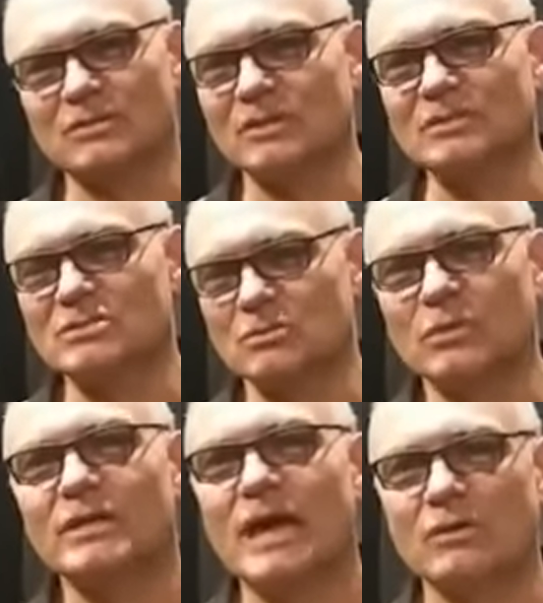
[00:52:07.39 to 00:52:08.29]
So we
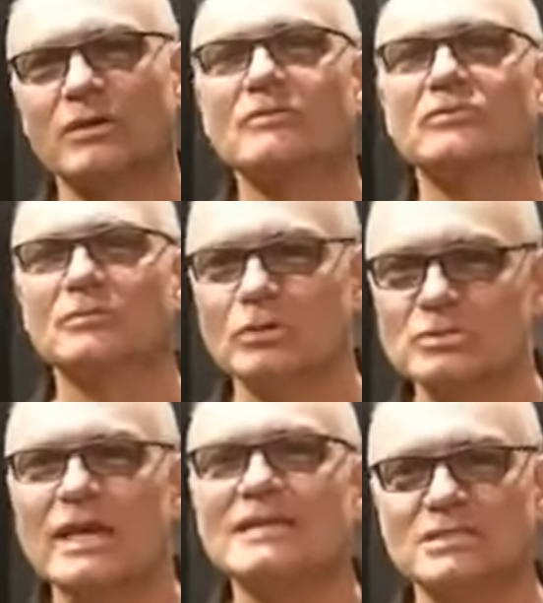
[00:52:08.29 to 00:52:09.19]
now give them those
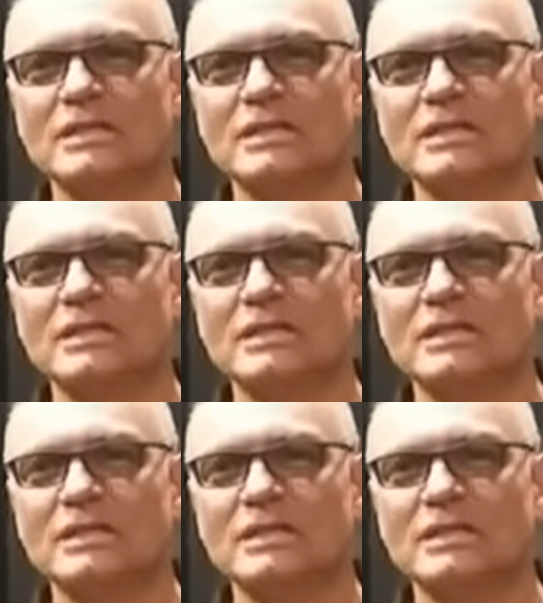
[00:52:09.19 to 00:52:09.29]
assets.